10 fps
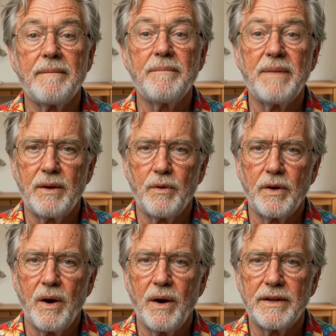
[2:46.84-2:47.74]
Federal
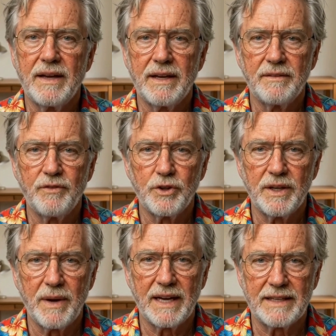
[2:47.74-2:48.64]
laws like the
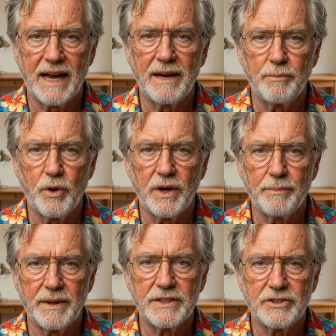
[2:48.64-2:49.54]
Voting Rights Act
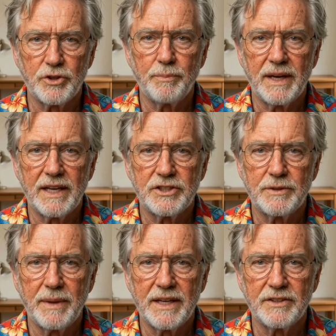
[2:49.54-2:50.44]
prohibit discrimination
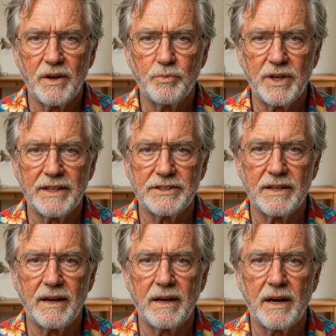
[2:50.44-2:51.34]
based on race,
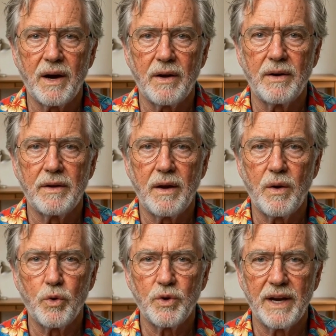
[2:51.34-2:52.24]
color,
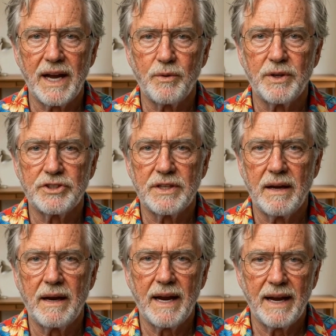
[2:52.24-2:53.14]
or language,
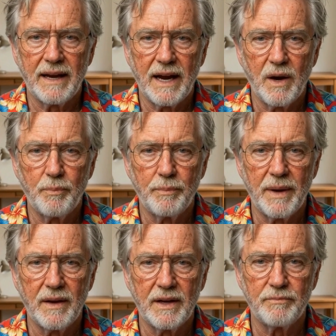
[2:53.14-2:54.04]
and the Help
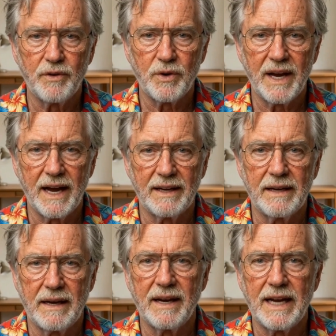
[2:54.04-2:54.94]
America Vote Act,
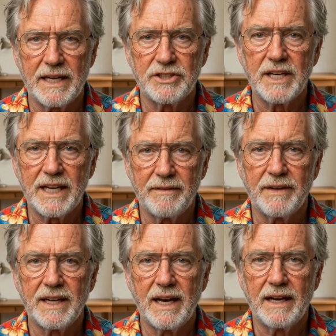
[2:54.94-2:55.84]

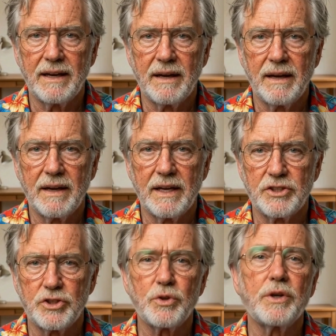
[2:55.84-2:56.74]
HAVA,
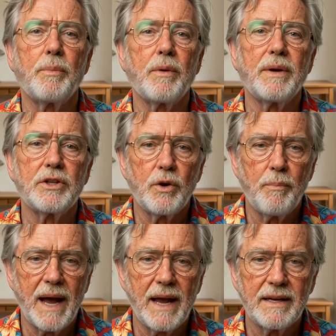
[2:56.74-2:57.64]
ensures provisional
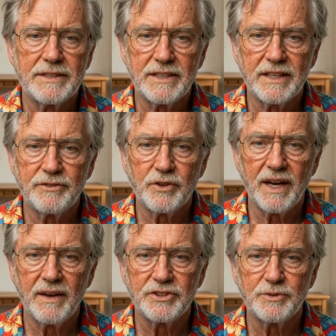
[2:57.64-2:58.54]
ballots if your
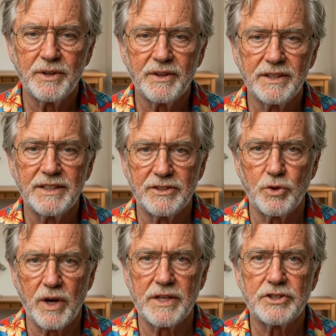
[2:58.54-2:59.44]
eligibility is
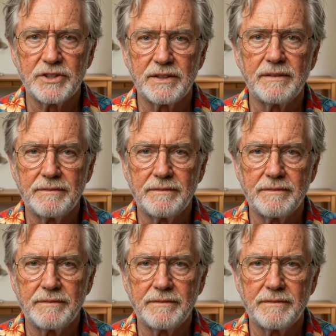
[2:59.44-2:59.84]
questioned.